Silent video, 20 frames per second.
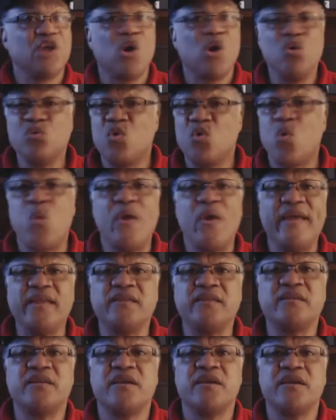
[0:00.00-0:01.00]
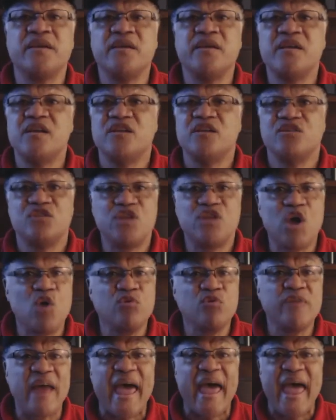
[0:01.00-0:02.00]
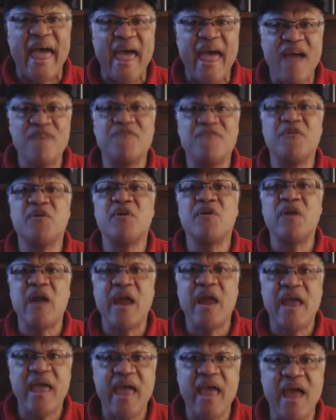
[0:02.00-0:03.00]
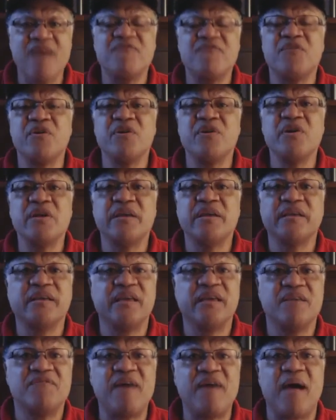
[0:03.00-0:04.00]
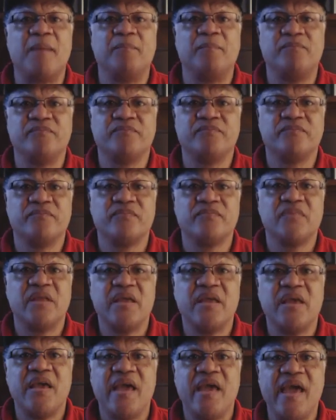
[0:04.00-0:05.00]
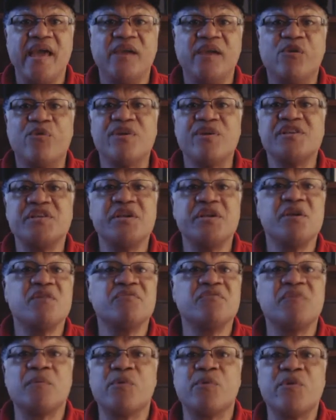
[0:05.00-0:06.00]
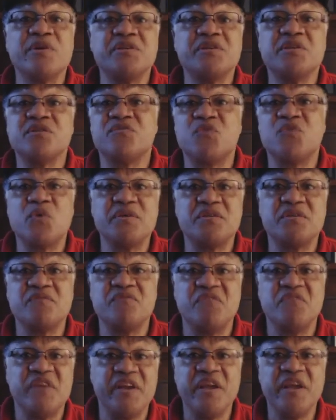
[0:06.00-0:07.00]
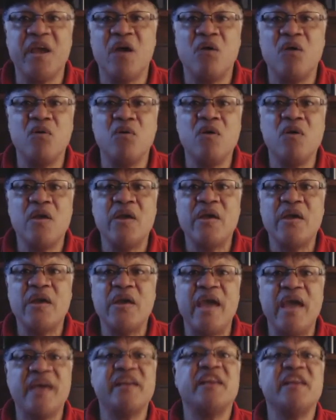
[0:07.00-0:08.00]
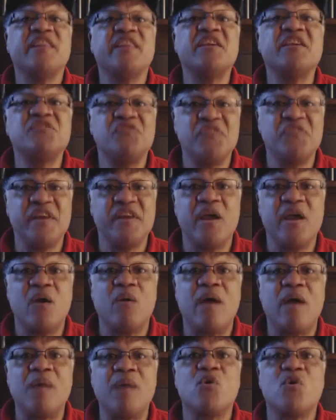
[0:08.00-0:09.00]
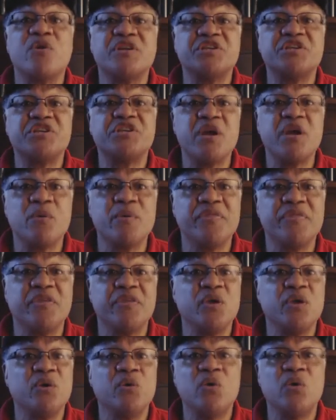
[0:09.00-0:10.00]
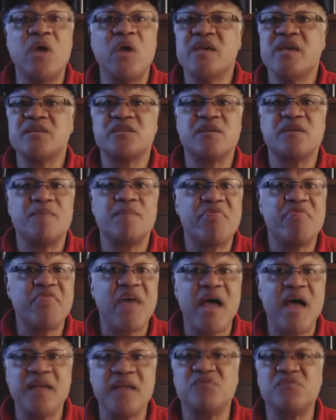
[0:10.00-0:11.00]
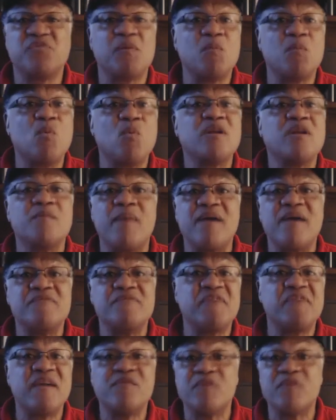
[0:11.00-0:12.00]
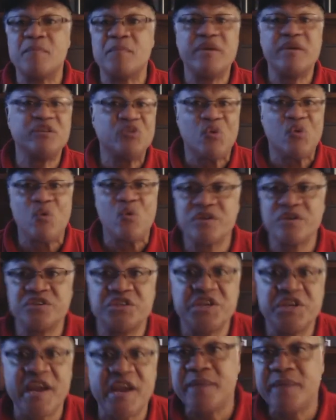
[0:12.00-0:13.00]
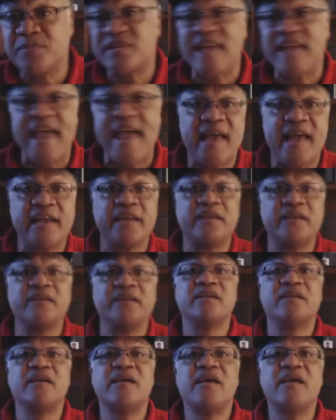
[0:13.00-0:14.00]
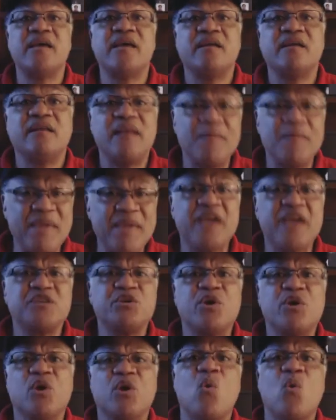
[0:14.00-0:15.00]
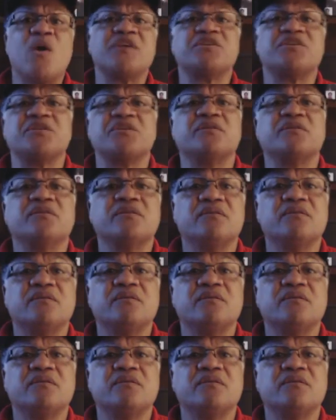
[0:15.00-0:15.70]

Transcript: Don't quit. Don't ever, ever give up. Hey, Chris here from Chris's Voice and Video. And in this video, I'm going to share with you some thoughts from one of my favorite mentors, James Allen. Let me ask you a question.